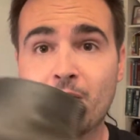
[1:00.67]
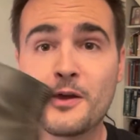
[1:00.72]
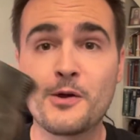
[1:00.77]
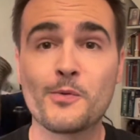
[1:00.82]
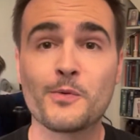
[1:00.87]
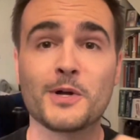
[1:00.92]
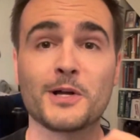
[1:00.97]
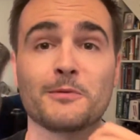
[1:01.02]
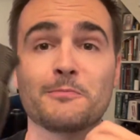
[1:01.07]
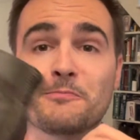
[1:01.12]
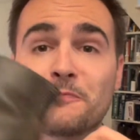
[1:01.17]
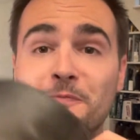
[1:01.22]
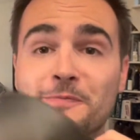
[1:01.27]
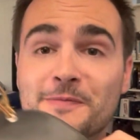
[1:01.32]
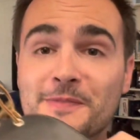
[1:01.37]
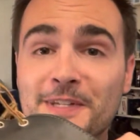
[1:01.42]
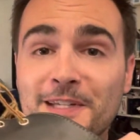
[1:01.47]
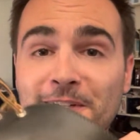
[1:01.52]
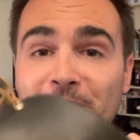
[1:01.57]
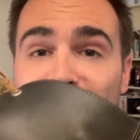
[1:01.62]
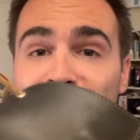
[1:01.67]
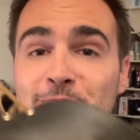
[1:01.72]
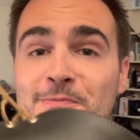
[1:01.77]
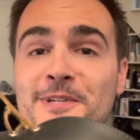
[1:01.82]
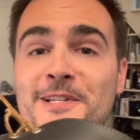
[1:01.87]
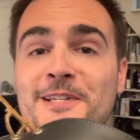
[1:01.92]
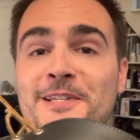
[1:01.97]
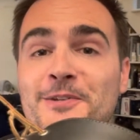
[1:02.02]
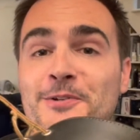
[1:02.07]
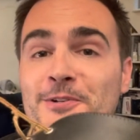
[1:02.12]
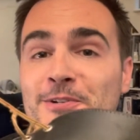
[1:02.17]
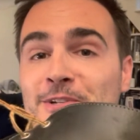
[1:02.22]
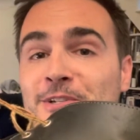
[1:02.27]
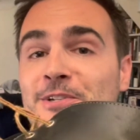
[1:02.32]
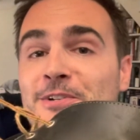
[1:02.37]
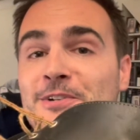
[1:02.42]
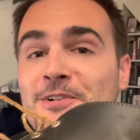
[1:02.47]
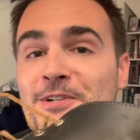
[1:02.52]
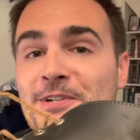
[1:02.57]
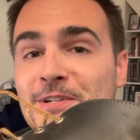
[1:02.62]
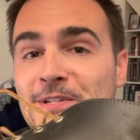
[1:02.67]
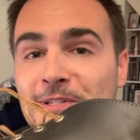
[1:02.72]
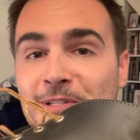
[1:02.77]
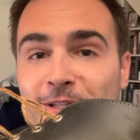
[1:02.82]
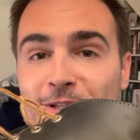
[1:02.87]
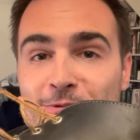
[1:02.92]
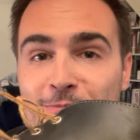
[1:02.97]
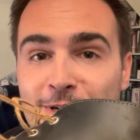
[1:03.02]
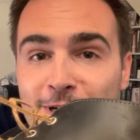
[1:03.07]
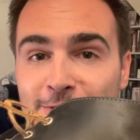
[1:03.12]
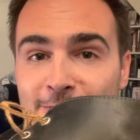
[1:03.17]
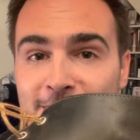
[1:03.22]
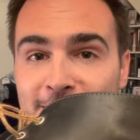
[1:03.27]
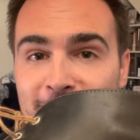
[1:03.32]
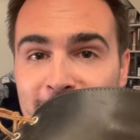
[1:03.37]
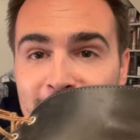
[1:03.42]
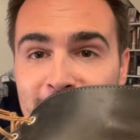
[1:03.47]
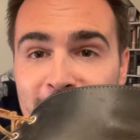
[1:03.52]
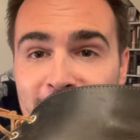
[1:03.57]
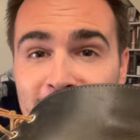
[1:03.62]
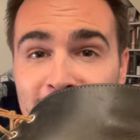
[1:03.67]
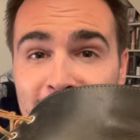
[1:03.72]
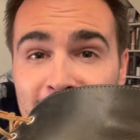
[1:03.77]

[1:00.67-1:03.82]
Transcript: Well, did a little bit of searching and a little bit of research into